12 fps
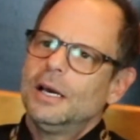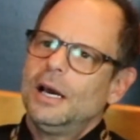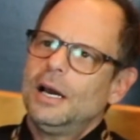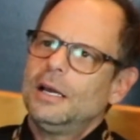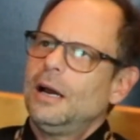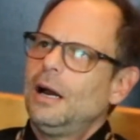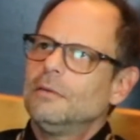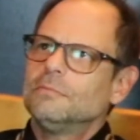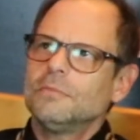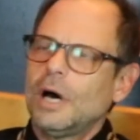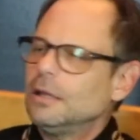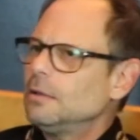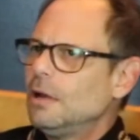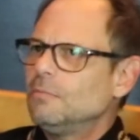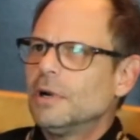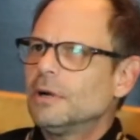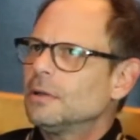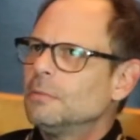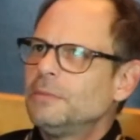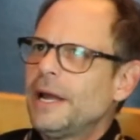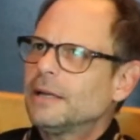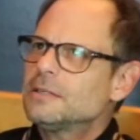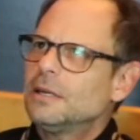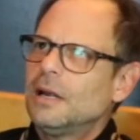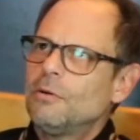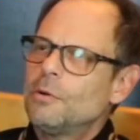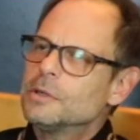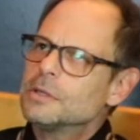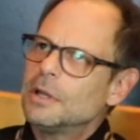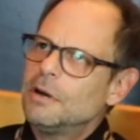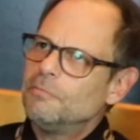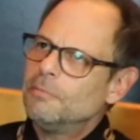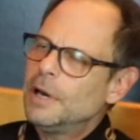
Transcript: I, I, I love Marilyn Manson. I always love